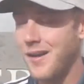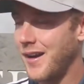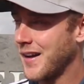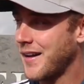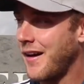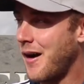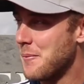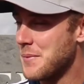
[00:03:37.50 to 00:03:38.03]
I
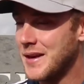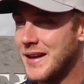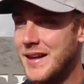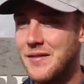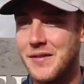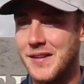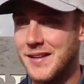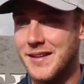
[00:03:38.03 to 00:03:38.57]
can't
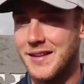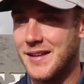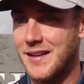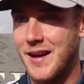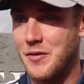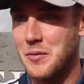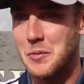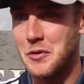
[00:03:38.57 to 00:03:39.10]
believe he didn't
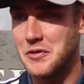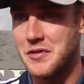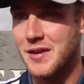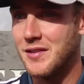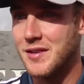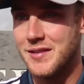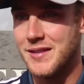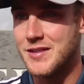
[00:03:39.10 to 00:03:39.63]
have a more
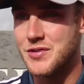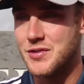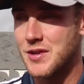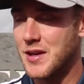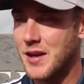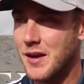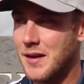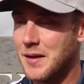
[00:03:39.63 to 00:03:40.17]
serious
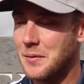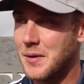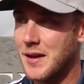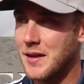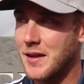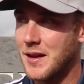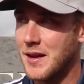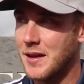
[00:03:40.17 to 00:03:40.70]
injury.
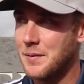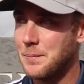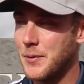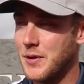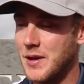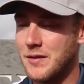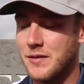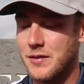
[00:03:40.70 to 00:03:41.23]
He
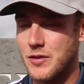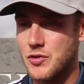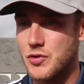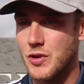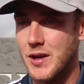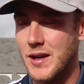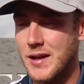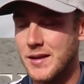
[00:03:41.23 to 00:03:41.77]
put it into the
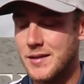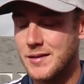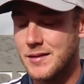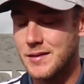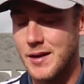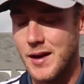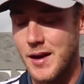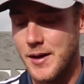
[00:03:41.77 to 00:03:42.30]

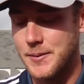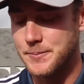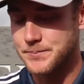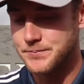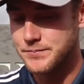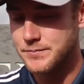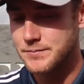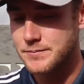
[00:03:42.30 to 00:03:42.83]
trees,
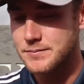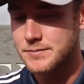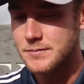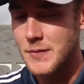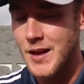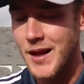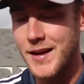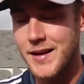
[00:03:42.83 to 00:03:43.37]

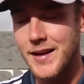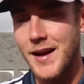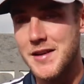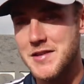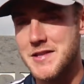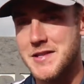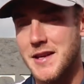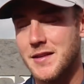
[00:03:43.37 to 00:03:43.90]
and he
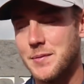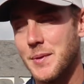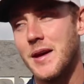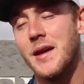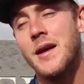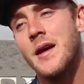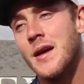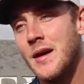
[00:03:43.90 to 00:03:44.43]
actually said to
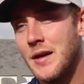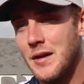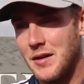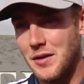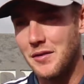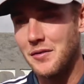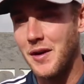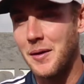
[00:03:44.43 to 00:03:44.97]
me,
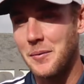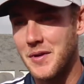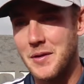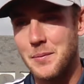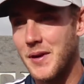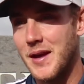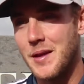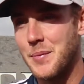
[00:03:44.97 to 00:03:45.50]
look, I'm going to
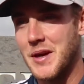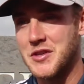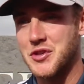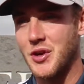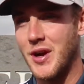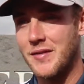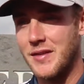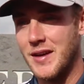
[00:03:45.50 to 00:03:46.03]
play the best
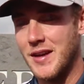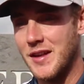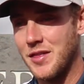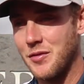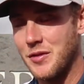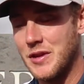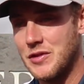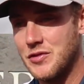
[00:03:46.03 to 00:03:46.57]
shot ever here
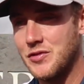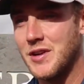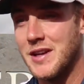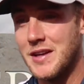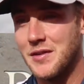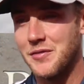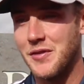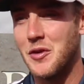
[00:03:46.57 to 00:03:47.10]
through these
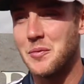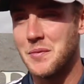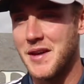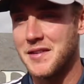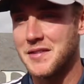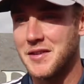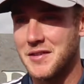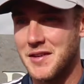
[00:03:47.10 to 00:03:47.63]
trees, film
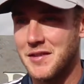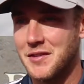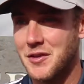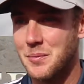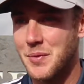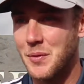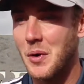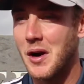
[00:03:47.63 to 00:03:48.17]
this because this
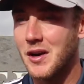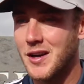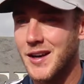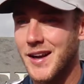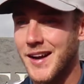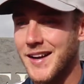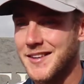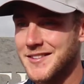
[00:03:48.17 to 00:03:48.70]
could be world
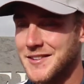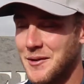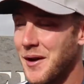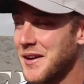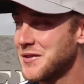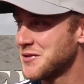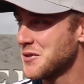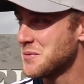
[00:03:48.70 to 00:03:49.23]
class. So
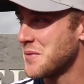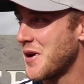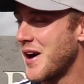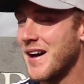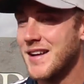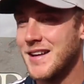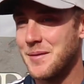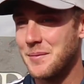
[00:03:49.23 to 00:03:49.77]
I stood
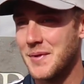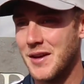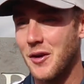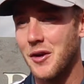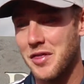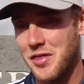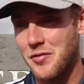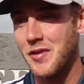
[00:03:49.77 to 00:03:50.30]
behind him, he
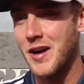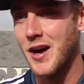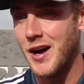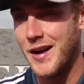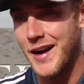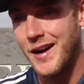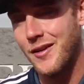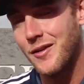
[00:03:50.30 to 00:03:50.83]
got a
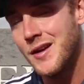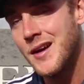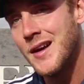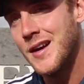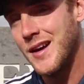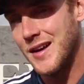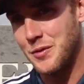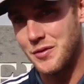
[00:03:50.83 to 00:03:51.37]
3-iron out,
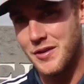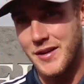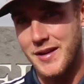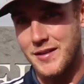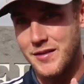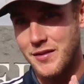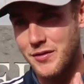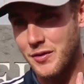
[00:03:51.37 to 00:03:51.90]
and he was
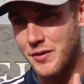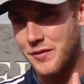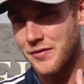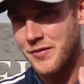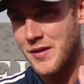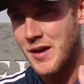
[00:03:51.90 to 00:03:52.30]
looking to sort of